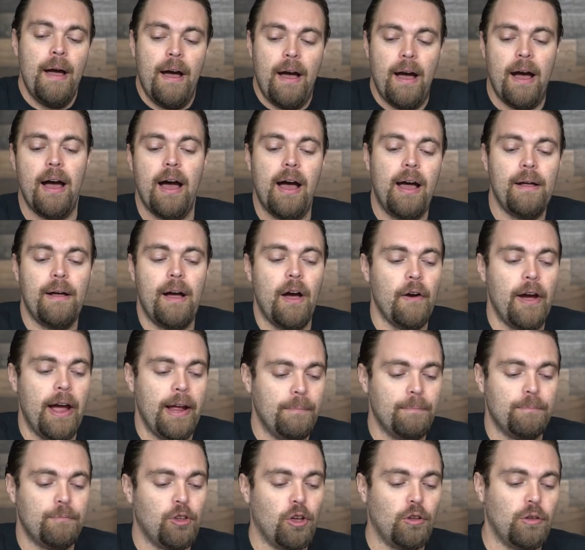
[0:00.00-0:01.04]
Uh, all
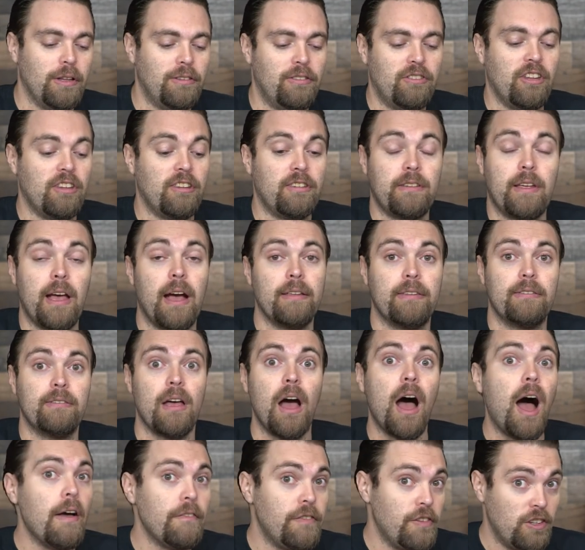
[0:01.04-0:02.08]
right, so let's discuss
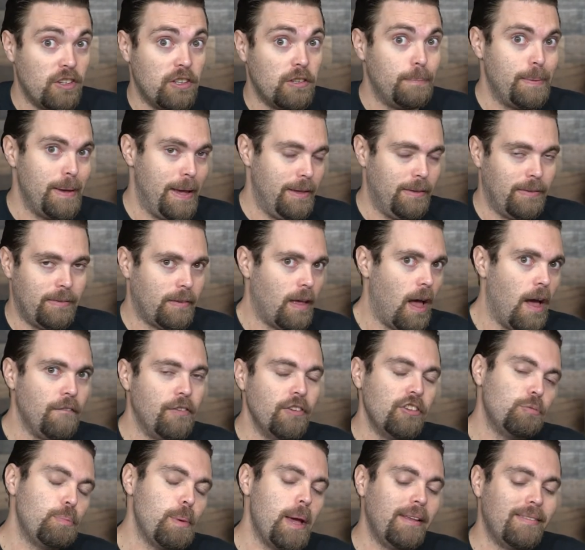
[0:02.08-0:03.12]
Office Space.
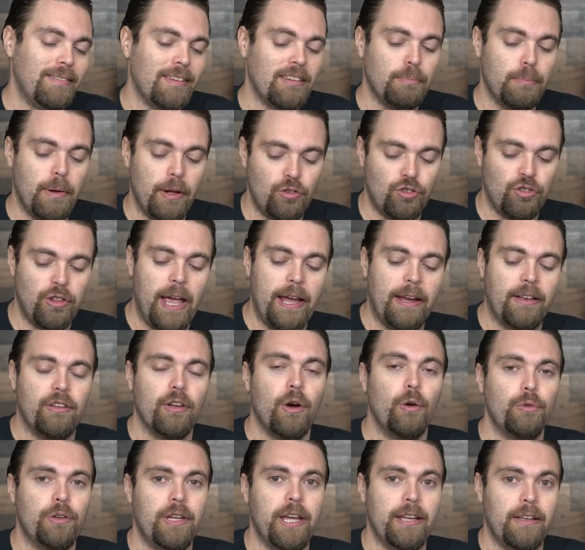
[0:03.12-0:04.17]
Office Space is much like
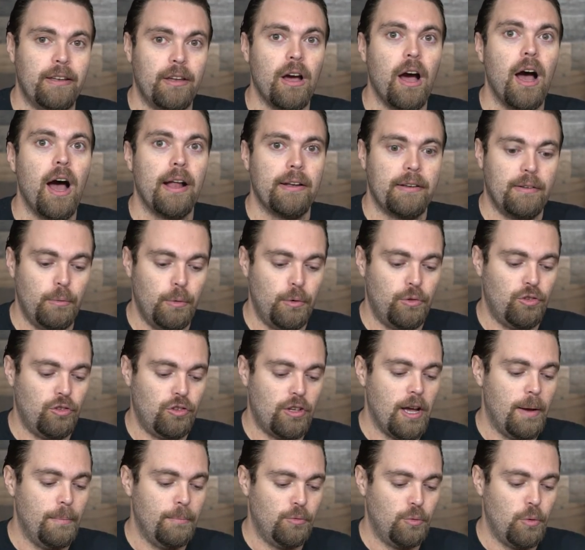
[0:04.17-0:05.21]
Don't Get Got, which
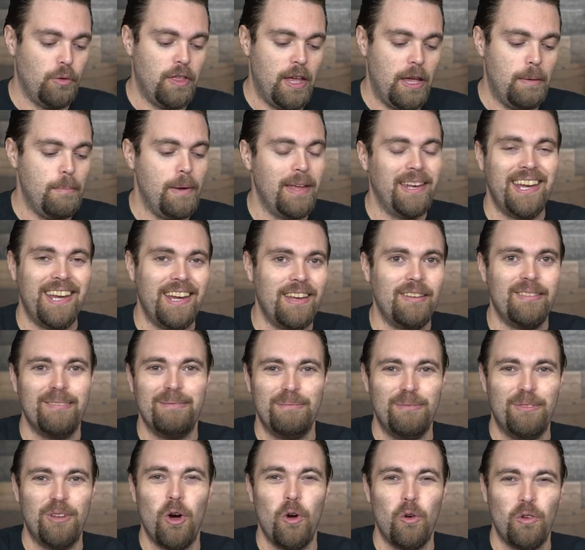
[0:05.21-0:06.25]
comes with a mini
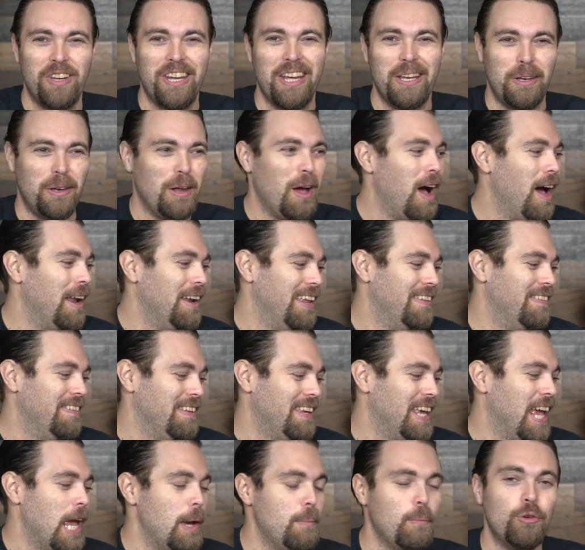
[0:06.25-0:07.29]
Don't Get Got in the
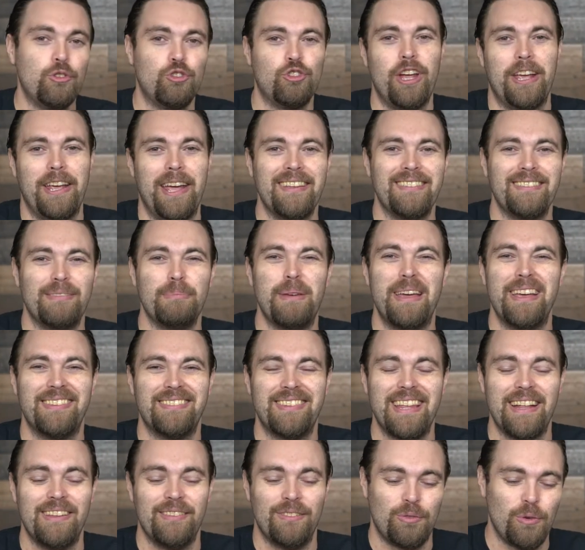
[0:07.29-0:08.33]
game, which I guess makes
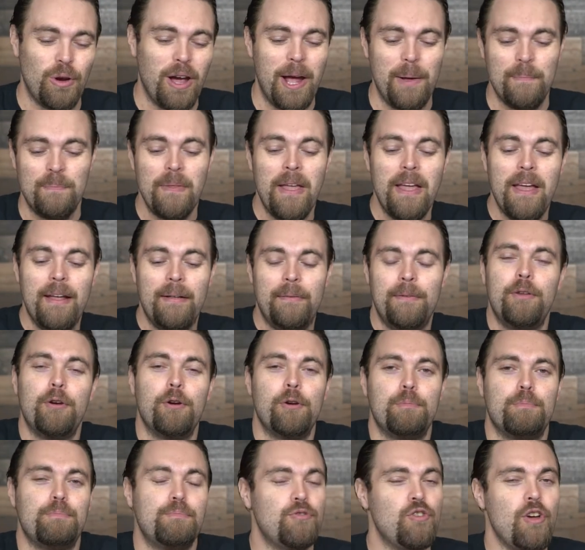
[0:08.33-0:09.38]
sense, right?
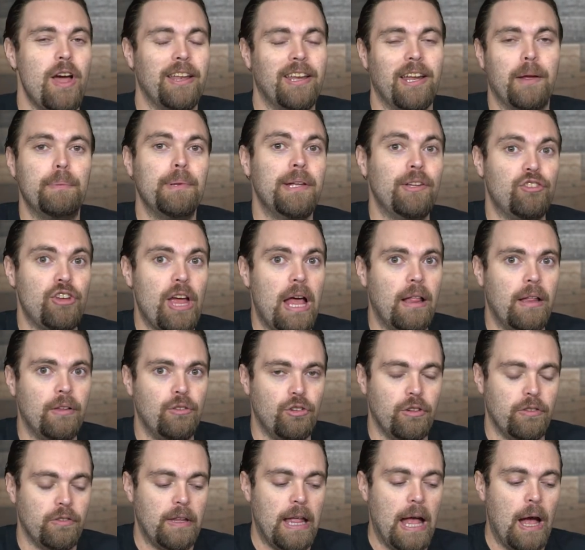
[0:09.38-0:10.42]
You're trying to complete
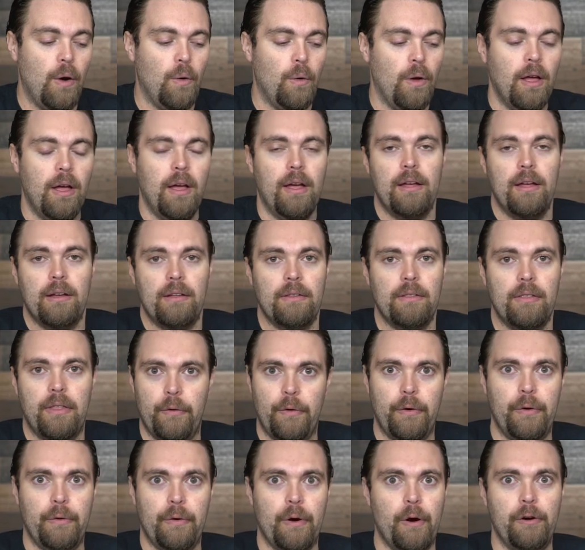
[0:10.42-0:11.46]
challenges. Now,
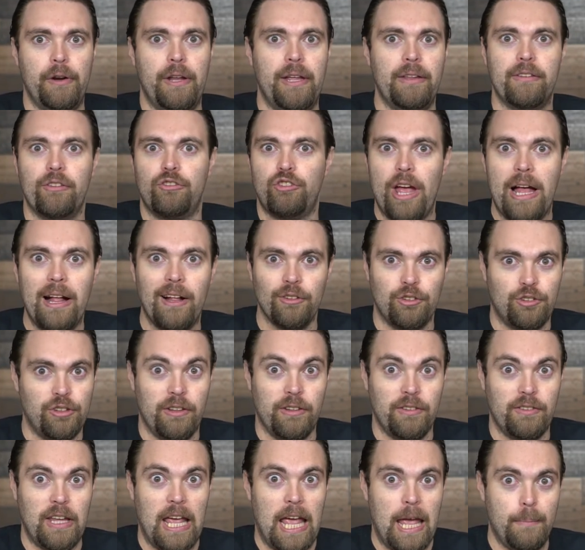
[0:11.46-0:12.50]
there already is a challenge to
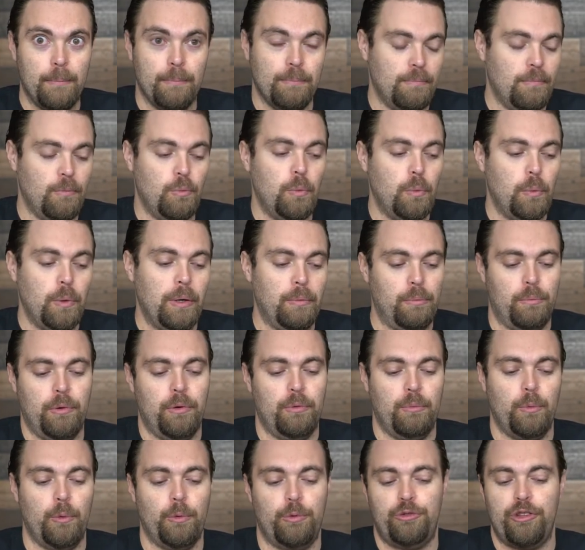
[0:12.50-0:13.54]
this game.
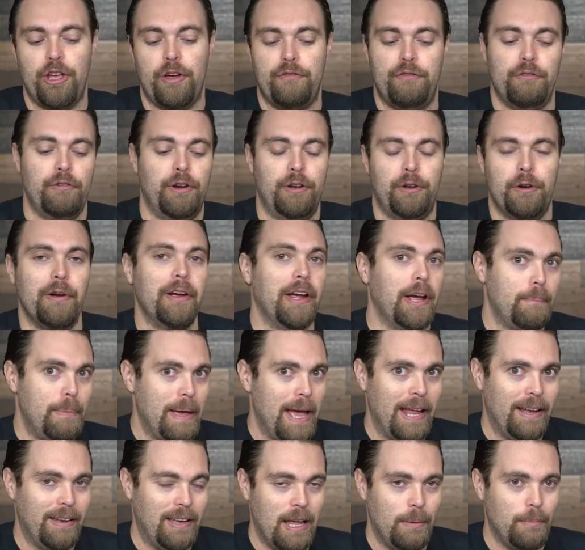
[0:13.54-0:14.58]
We're, we're suffering during a
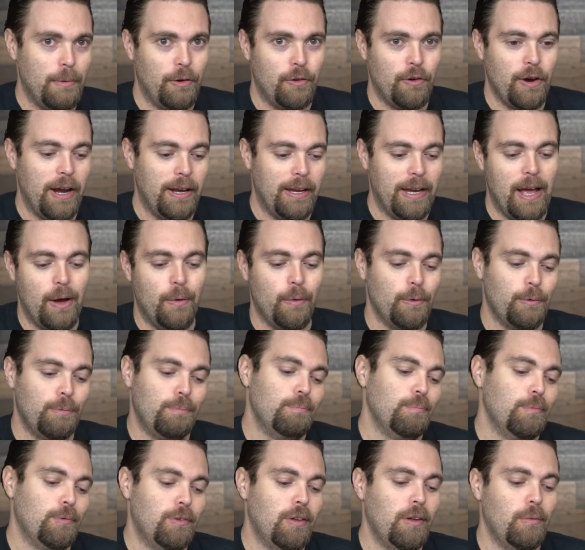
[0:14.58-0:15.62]
pandemic right now. We're,
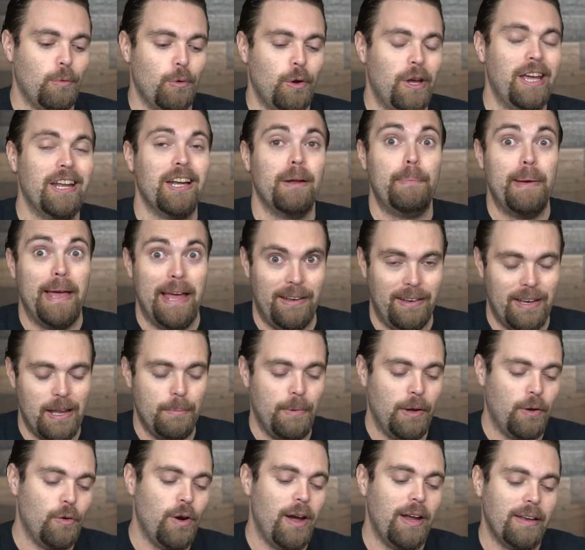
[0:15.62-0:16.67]
we're in a
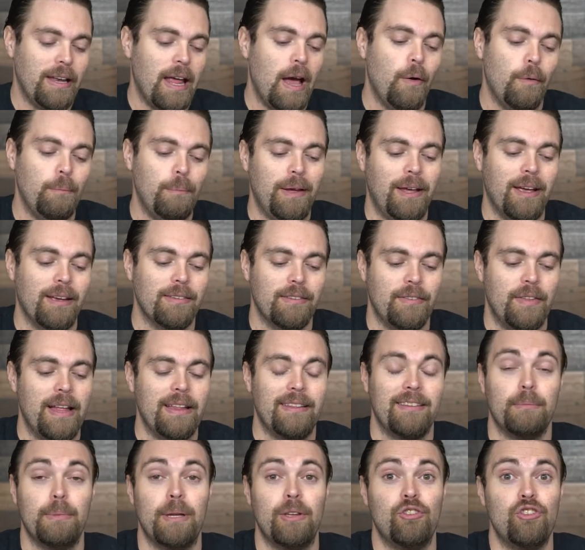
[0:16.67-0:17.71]
pandemic right now. And because of that,
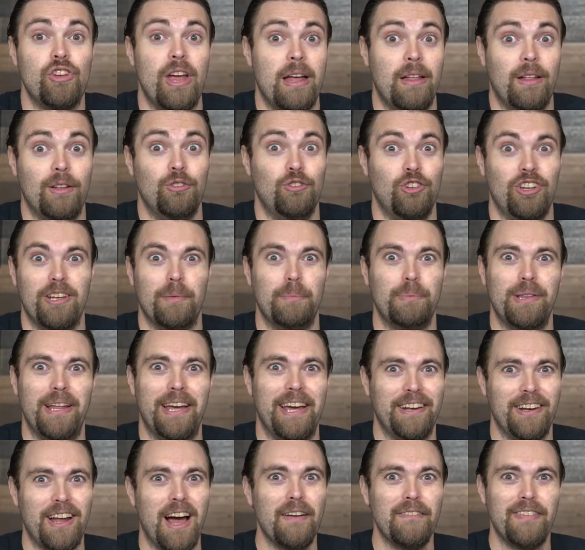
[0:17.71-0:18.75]
it's going to be challenging to play
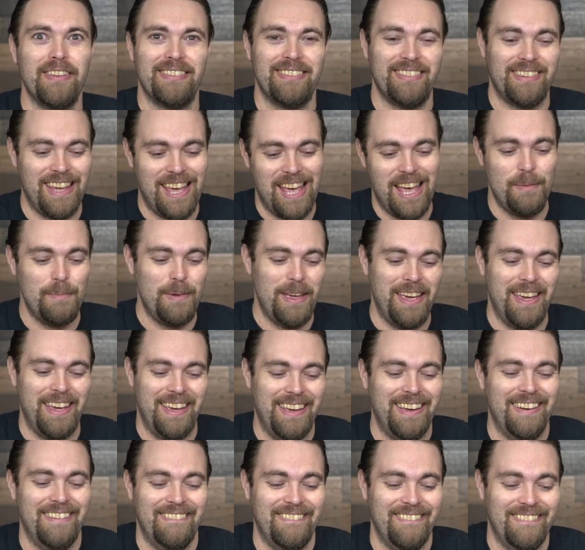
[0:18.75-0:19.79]
an office game eh,
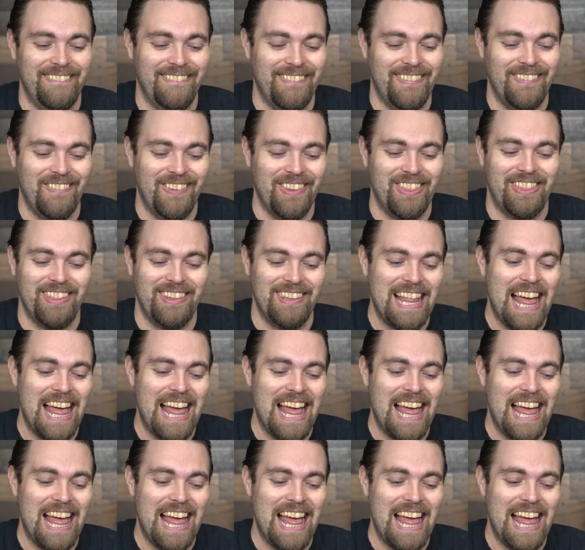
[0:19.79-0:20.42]
with the